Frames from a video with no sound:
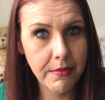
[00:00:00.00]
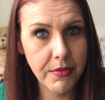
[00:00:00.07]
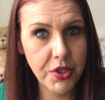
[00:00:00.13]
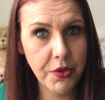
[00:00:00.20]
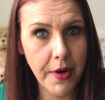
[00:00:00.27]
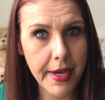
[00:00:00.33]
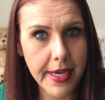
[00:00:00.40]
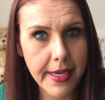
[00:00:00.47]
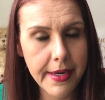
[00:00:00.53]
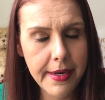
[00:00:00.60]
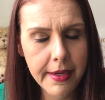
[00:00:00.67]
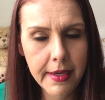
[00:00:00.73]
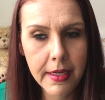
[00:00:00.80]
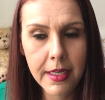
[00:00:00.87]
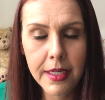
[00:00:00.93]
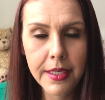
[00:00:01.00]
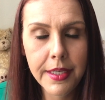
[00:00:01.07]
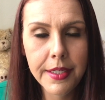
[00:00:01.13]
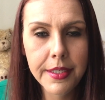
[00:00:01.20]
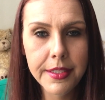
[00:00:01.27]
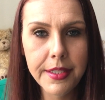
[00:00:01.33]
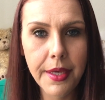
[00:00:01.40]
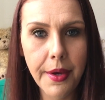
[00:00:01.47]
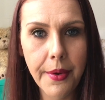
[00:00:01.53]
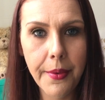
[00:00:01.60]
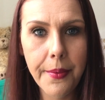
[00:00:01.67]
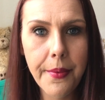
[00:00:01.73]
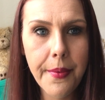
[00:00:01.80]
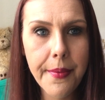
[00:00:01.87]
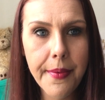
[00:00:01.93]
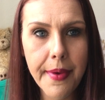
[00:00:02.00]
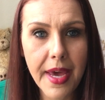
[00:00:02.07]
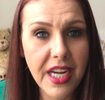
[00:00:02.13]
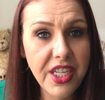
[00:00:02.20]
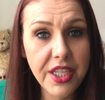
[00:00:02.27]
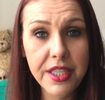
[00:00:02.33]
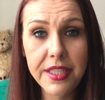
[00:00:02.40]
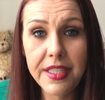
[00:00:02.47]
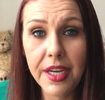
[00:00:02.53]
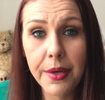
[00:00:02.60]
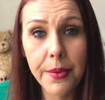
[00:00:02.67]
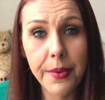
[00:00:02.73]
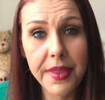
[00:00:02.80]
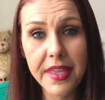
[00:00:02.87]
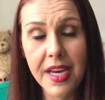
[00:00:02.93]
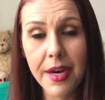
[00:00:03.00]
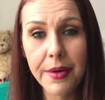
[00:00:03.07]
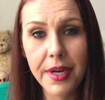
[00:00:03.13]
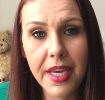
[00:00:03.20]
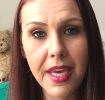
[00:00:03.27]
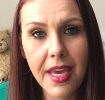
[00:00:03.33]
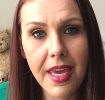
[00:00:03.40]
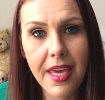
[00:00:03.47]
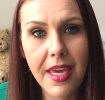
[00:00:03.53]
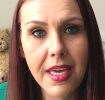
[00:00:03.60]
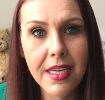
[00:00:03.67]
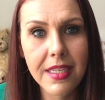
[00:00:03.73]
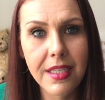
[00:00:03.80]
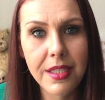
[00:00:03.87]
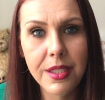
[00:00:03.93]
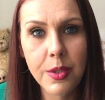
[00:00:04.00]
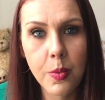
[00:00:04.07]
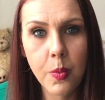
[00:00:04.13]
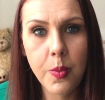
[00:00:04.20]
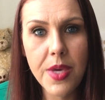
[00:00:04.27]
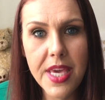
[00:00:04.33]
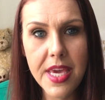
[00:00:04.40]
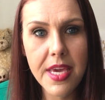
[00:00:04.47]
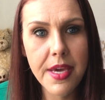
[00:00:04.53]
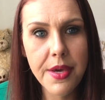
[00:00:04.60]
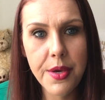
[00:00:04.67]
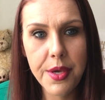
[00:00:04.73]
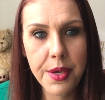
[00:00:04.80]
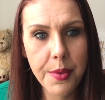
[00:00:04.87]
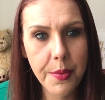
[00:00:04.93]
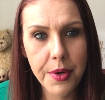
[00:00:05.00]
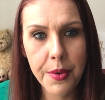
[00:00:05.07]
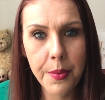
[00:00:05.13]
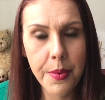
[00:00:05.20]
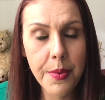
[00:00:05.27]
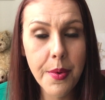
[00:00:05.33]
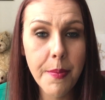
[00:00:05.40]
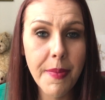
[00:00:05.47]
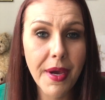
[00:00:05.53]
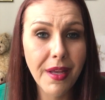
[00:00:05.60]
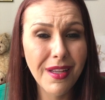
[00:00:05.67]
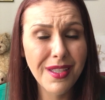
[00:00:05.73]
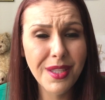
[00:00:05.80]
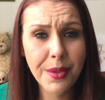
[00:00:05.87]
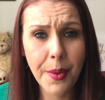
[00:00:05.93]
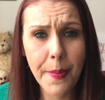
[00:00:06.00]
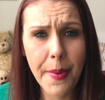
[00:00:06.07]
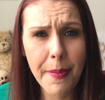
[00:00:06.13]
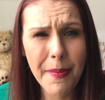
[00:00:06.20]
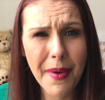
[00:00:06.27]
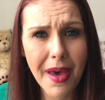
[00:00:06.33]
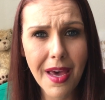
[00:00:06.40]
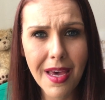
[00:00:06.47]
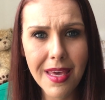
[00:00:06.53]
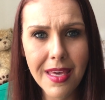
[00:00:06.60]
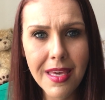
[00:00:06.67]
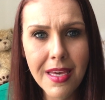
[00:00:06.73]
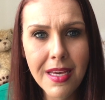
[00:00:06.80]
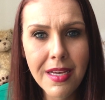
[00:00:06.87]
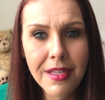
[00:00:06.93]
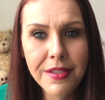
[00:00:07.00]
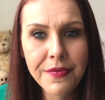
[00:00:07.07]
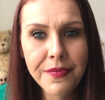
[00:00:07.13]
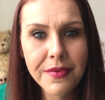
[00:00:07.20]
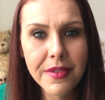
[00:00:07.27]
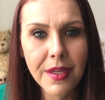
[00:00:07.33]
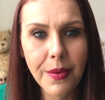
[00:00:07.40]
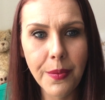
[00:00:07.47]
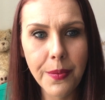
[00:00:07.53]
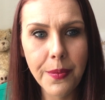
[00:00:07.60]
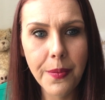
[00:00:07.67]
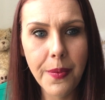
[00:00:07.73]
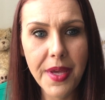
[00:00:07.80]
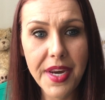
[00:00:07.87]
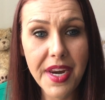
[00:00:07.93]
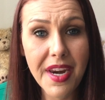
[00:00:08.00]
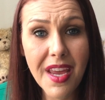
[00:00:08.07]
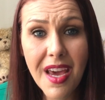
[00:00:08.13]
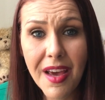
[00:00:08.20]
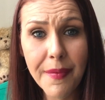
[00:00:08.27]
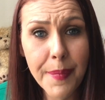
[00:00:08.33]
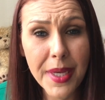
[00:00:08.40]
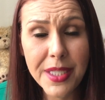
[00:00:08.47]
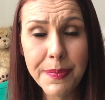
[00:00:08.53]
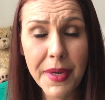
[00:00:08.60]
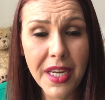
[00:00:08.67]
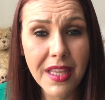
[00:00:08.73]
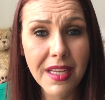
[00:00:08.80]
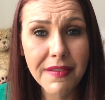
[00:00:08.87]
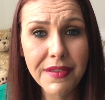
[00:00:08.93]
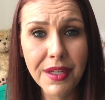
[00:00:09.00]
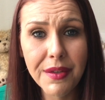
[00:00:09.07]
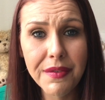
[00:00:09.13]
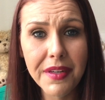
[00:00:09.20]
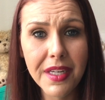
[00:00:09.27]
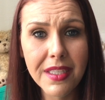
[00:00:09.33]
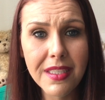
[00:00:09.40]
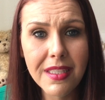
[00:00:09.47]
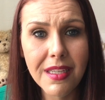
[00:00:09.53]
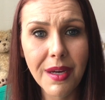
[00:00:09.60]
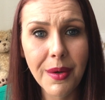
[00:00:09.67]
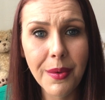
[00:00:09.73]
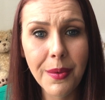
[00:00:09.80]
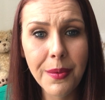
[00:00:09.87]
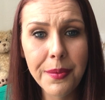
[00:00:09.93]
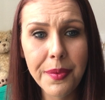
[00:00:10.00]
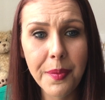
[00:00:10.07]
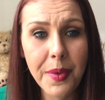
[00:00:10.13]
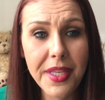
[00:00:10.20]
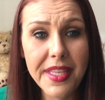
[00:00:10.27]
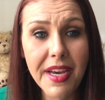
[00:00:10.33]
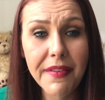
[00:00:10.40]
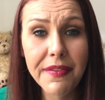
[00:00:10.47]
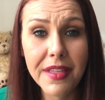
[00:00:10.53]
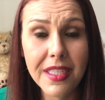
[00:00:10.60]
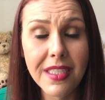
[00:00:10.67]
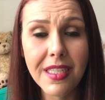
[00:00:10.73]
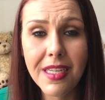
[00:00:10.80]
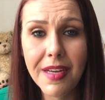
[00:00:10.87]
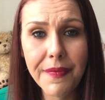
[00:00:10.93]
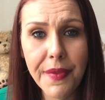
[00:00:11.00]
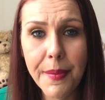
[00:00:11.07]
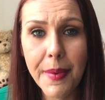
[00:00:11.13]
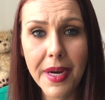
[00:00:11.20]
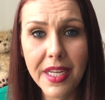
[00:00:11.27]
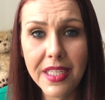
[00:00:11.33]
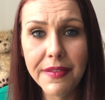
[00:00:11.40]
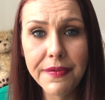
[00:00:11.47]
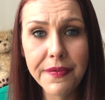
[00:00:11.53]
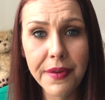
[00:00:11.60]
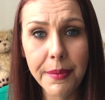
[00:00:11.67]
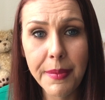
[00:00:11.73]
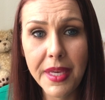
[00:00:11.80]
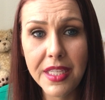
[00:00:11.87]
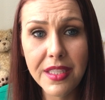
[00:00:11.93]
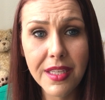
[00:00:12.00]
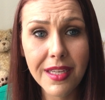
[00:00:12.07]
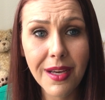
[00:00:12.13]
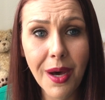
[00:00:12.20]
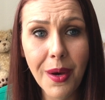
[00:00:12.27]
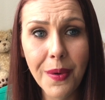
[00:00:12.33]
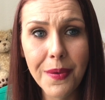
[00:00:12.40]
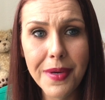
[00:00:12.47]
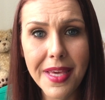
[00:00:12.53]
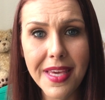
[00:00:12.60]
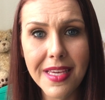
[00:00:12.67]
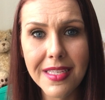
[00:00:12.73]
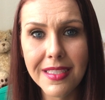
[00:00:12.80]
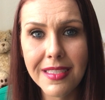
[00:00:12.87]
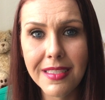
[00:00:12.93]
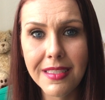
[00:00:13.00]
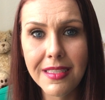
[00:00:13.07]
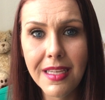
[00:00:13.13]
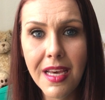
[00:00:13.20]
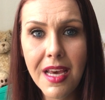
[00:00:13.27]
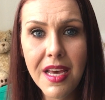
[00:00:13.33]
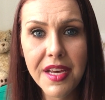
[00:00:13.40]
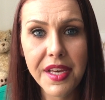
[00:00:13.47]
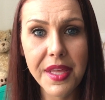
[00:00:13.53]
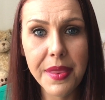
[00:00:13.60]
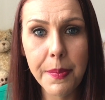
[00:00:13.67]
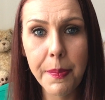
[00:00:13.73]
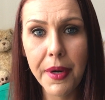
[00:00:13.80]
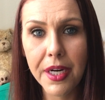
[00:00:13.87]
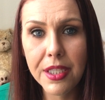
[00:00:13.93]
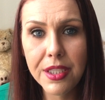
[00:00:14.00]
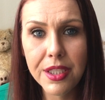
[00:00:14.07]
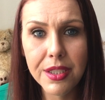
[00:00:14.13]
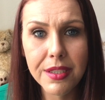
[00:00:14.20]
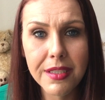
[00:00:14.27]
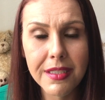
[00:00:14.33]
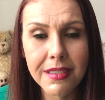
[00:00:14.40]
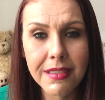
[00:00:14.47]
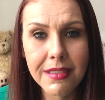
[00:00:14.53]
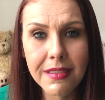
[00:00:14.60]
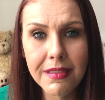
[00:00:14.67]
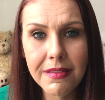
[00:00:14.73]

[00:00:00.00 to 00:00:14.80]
trade. So I just dealt without it, and we were barely scraping by. We didn't have much money left over, so we definitely didn't have the money for me to go and get the partial,